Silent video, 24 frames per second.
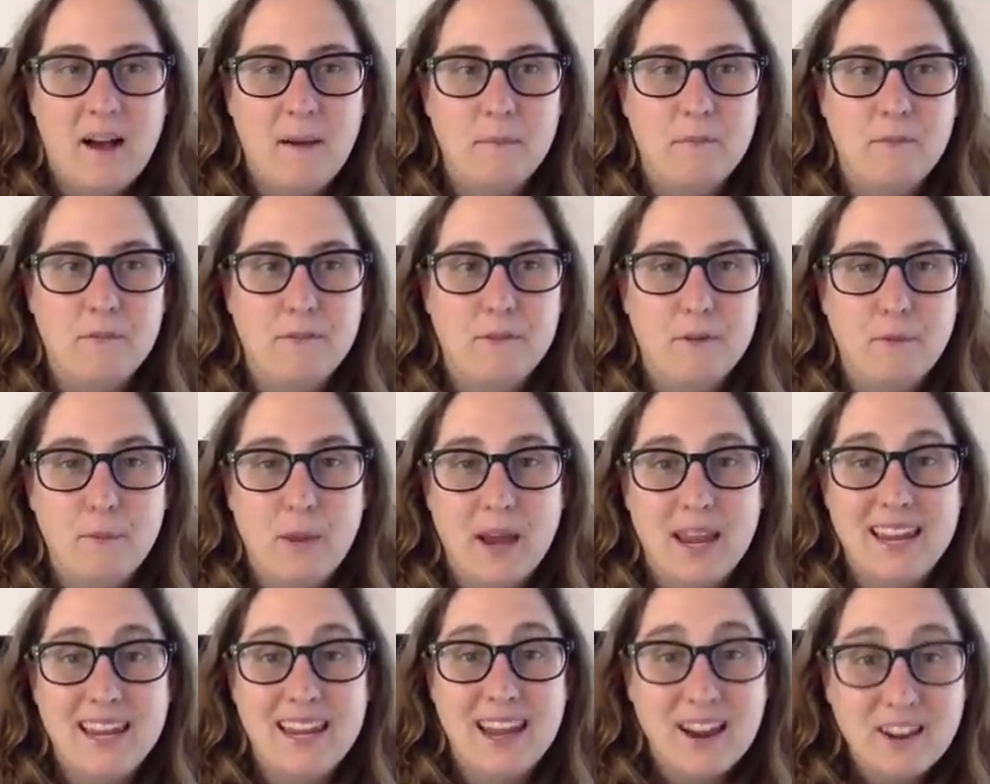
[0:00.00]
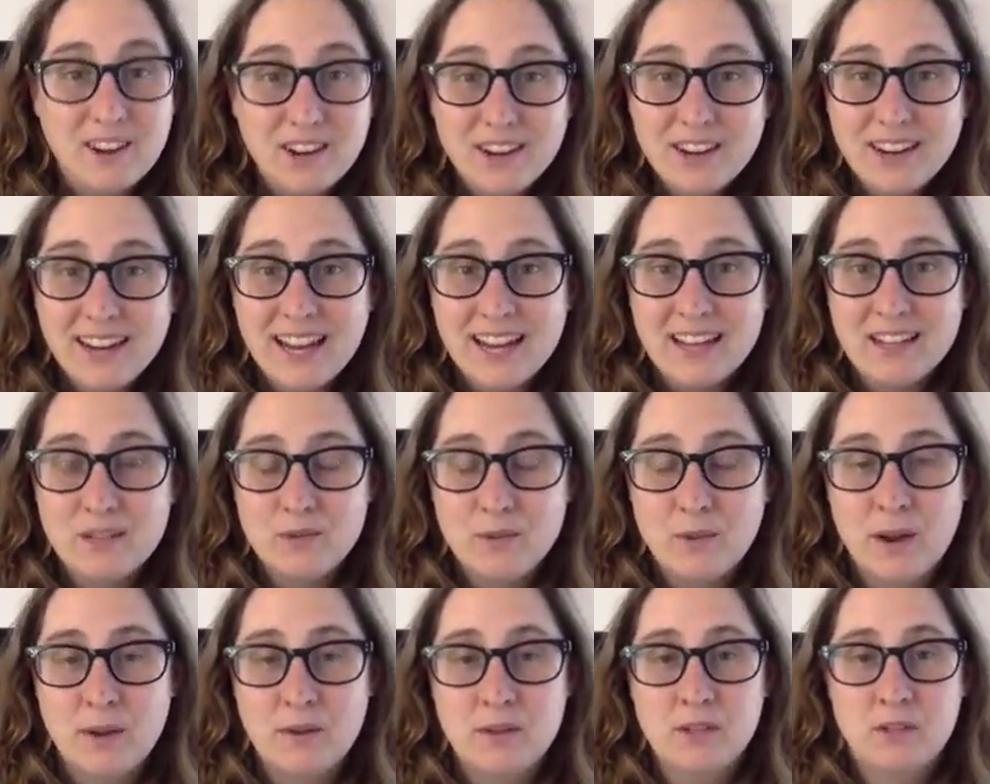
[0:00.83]
For my younger kids,
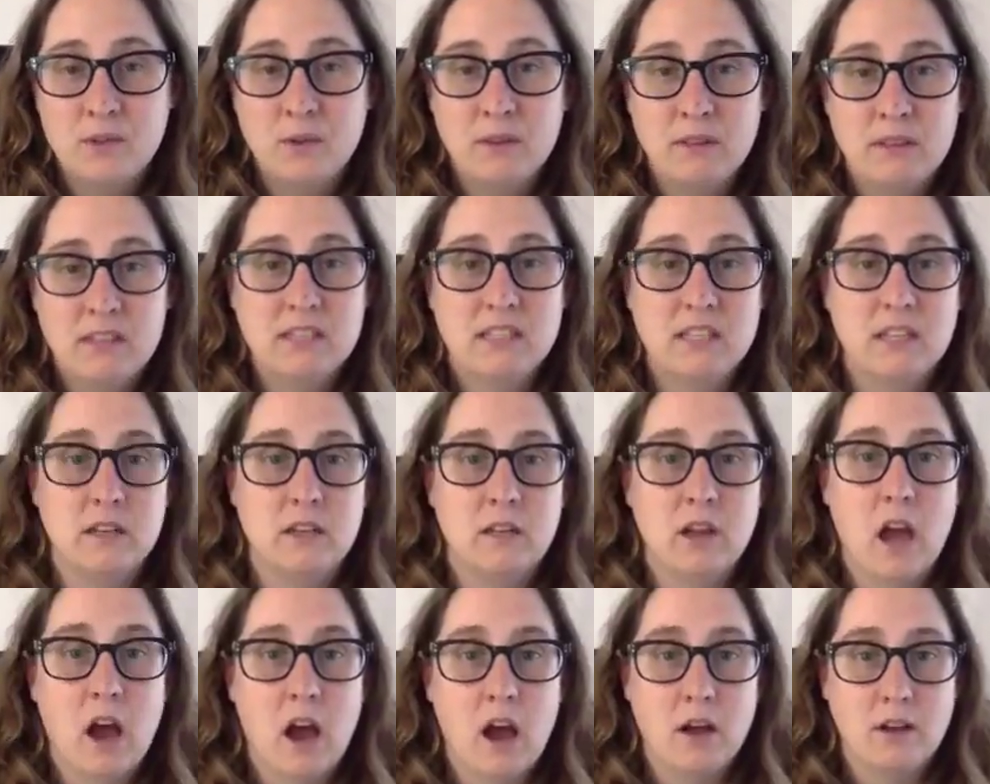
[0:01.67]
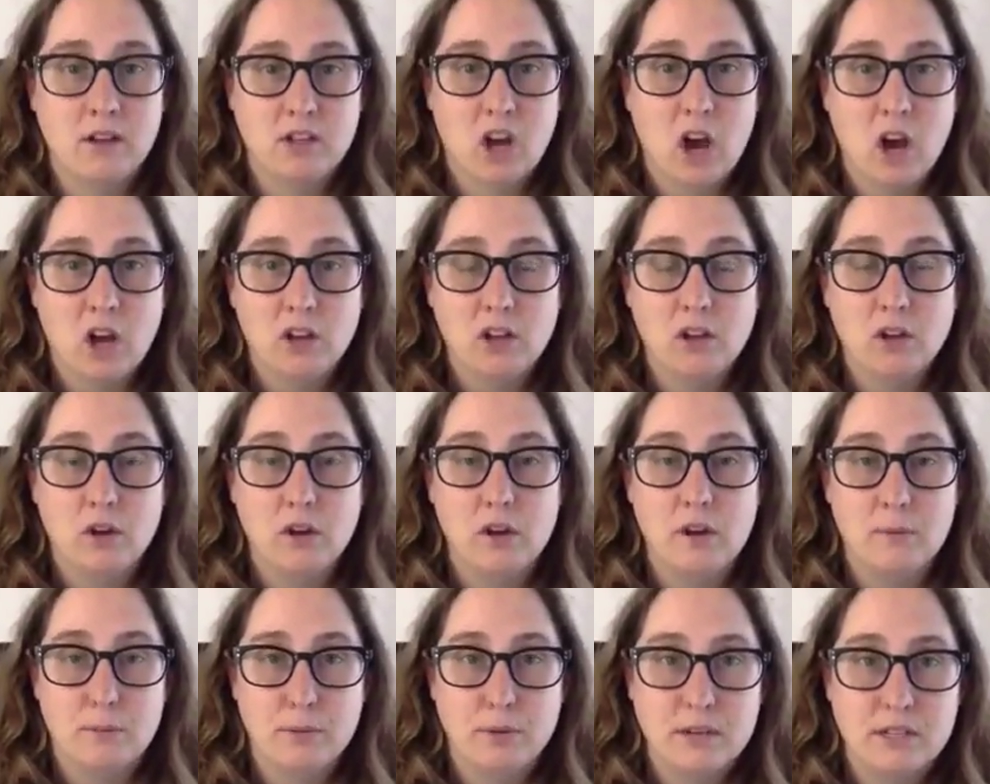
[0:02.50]
when I was doing this in toddler
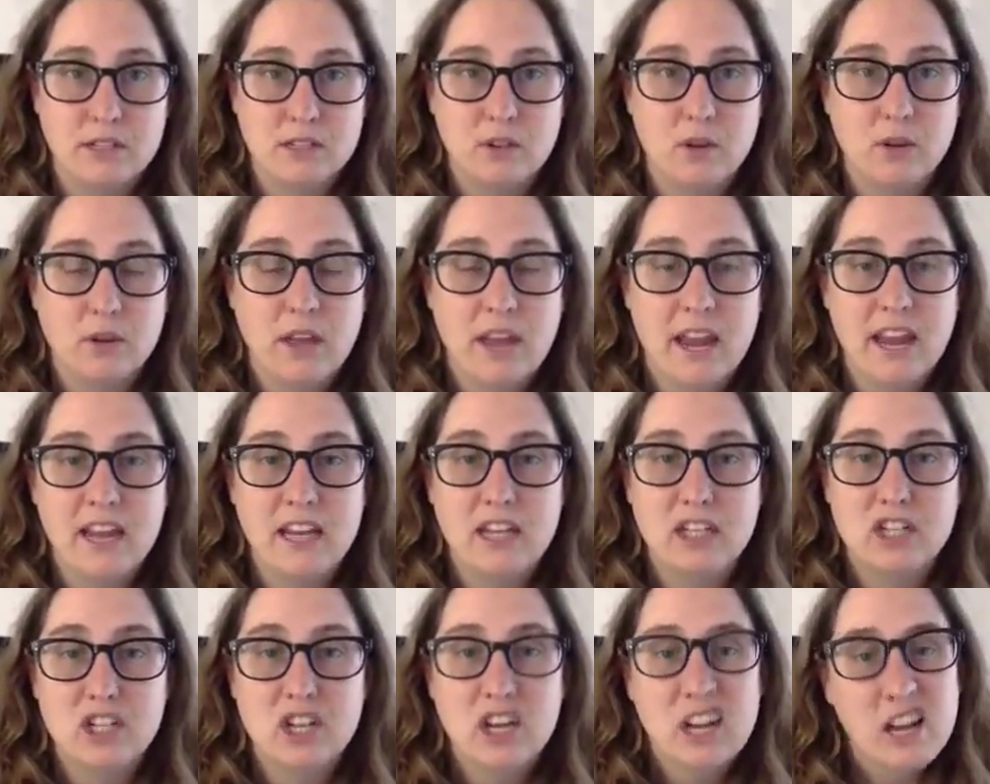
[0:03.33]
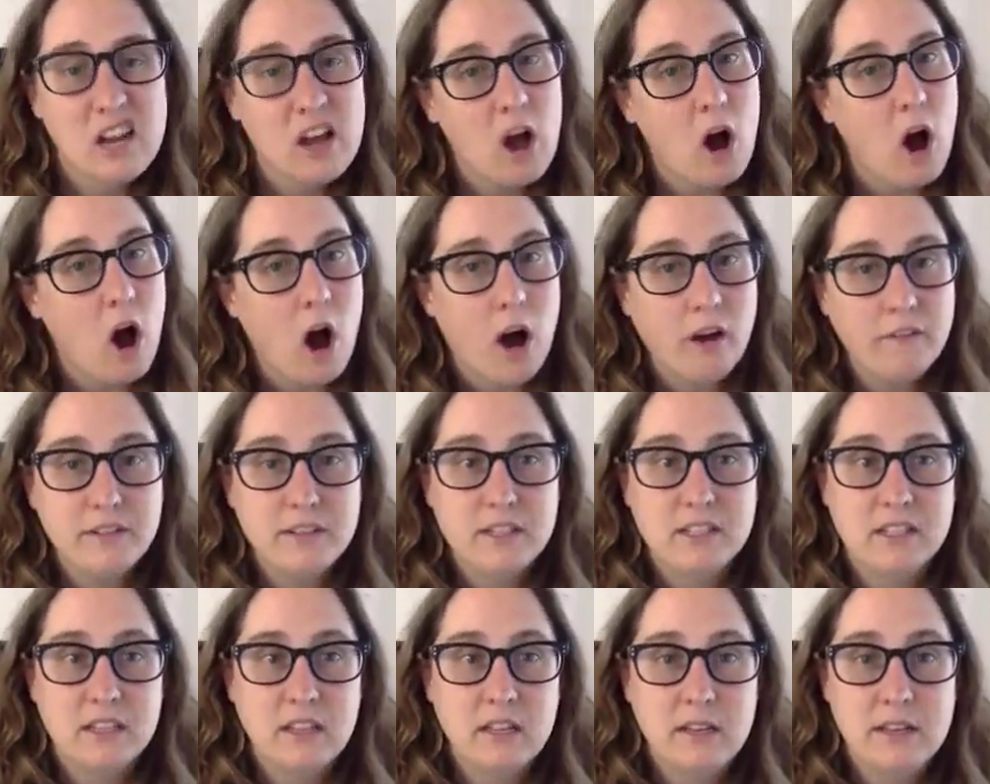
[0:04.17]
and preschool age,
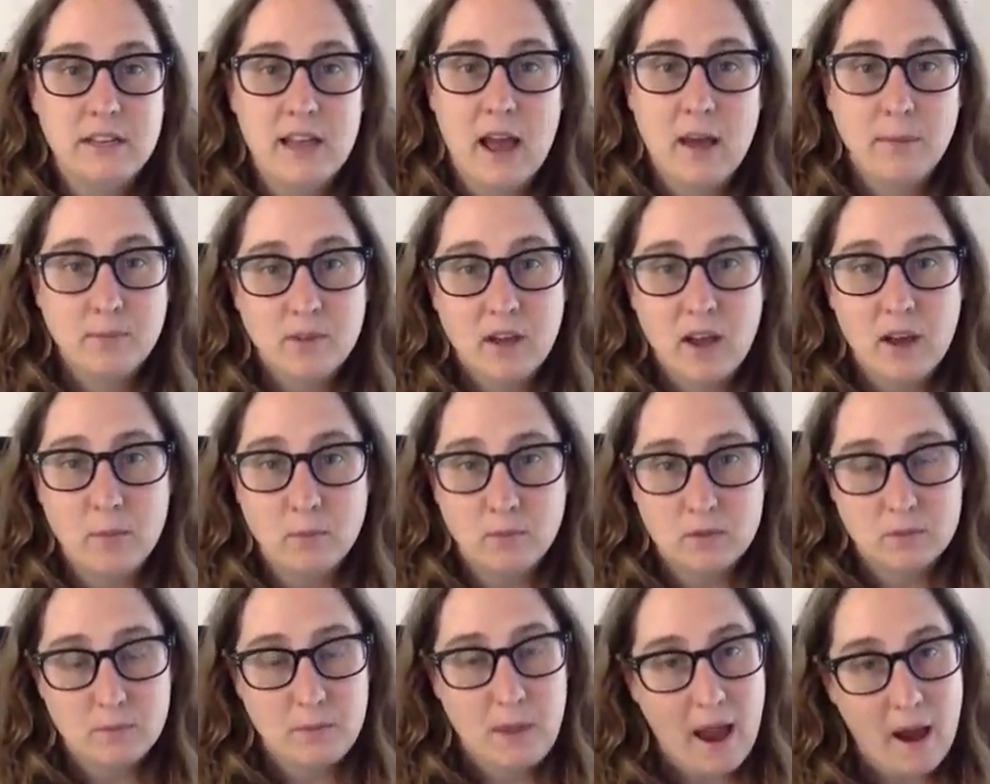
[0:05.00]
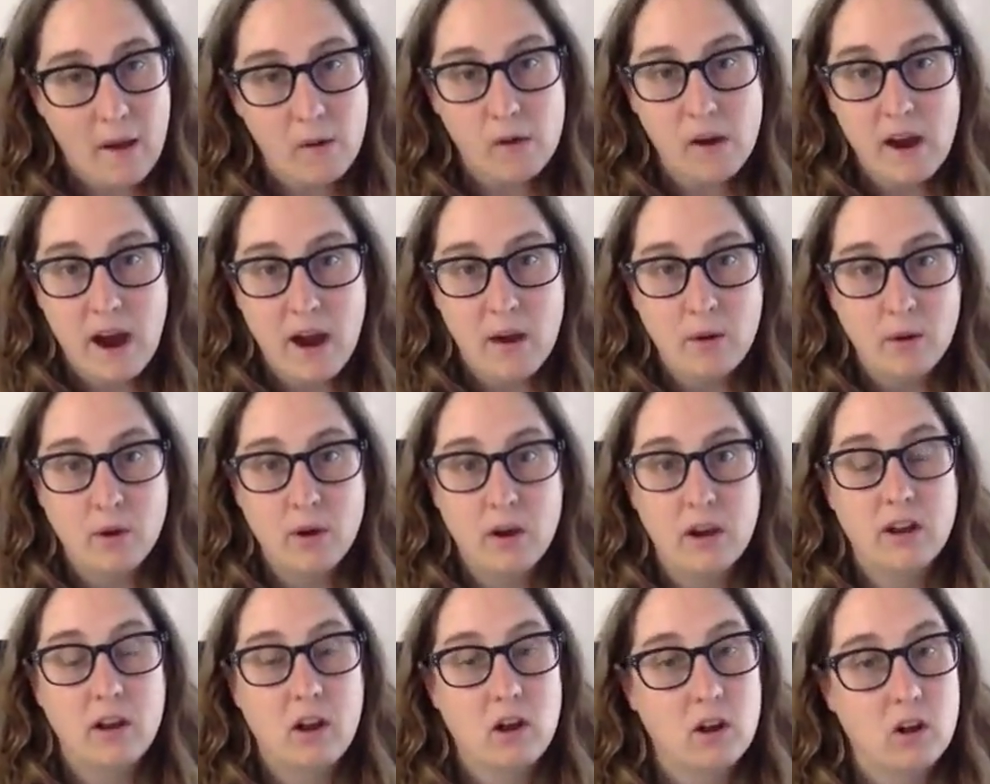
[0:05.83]
obviously nap time was power hour.
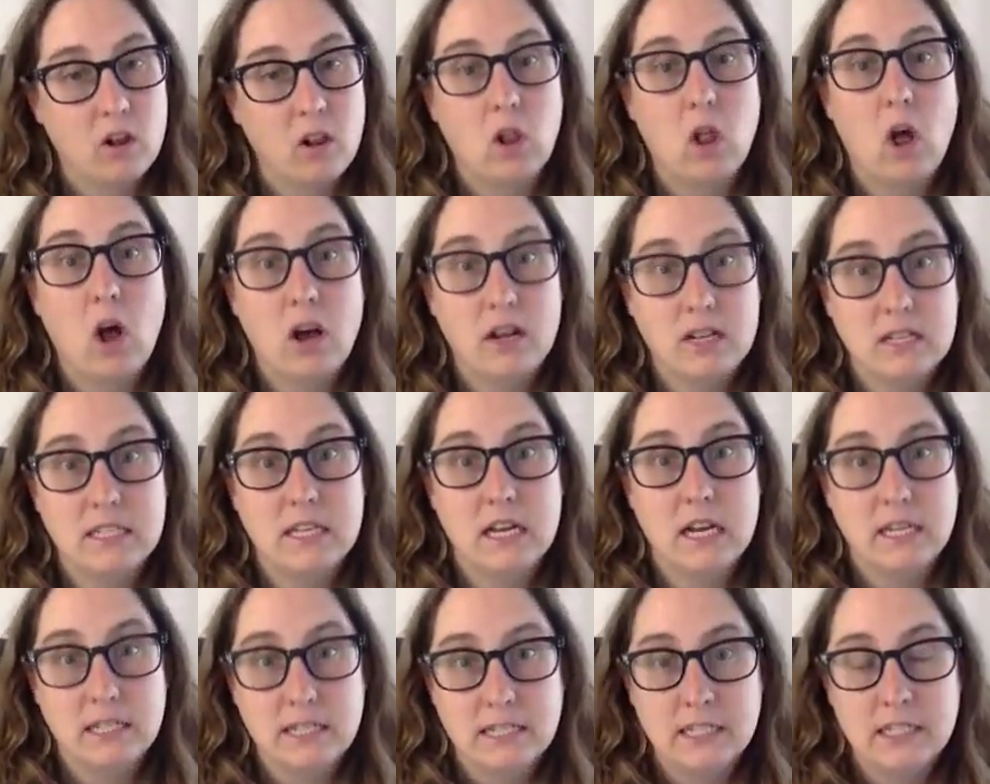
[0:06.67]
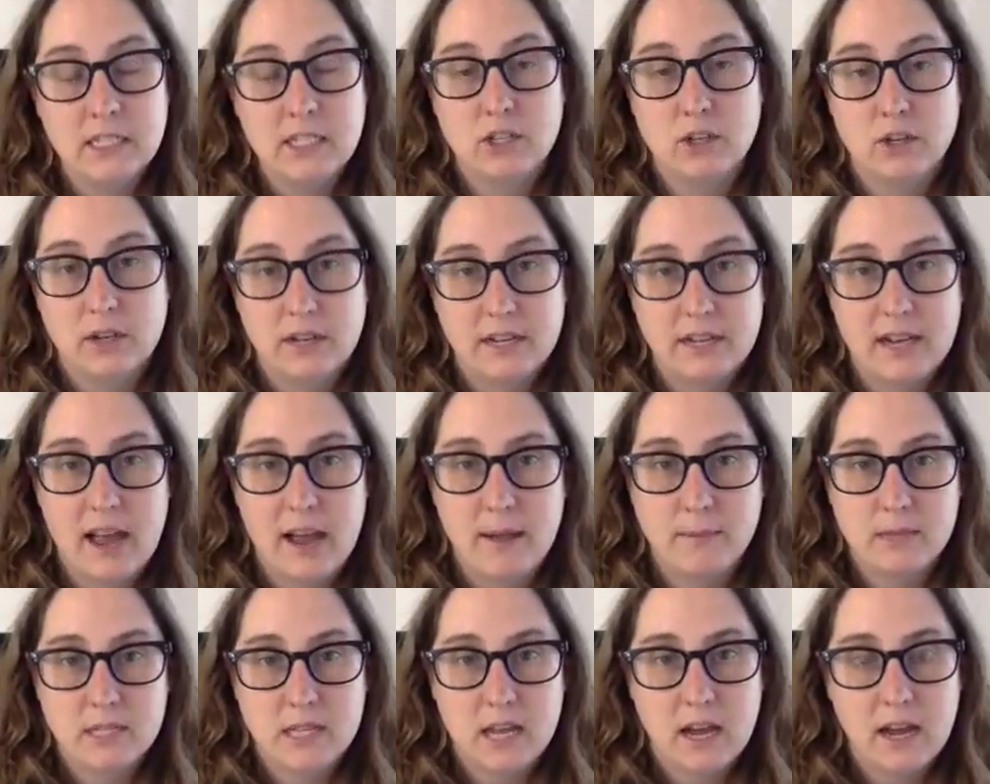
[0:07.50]
I got a lot done during
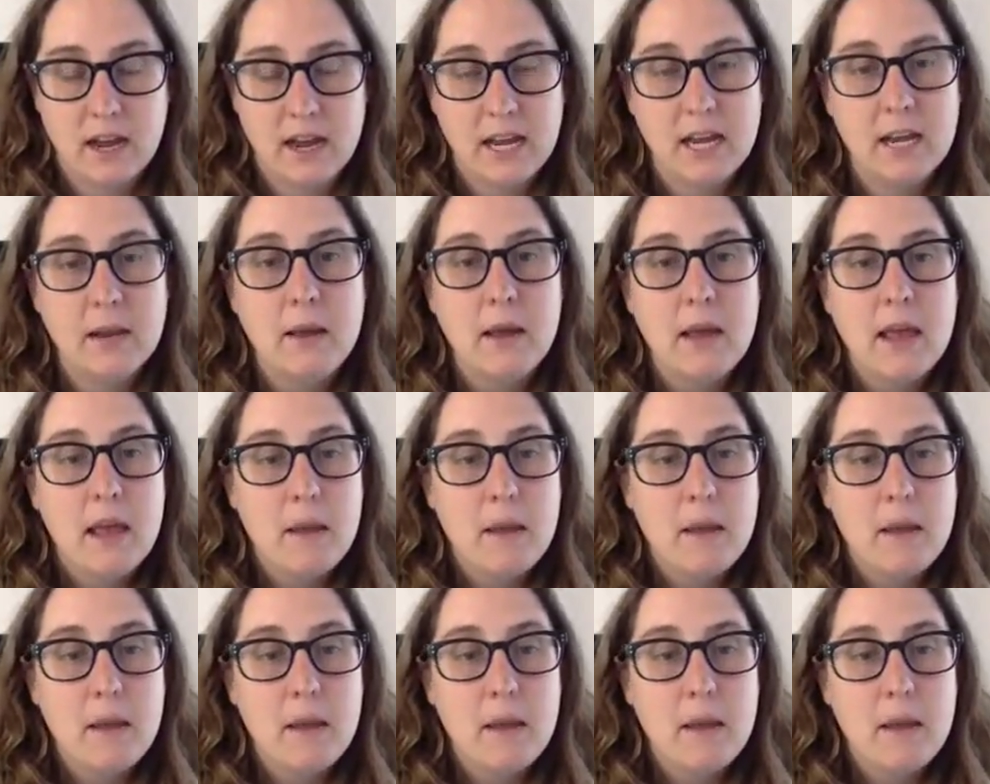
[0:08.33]
nap time.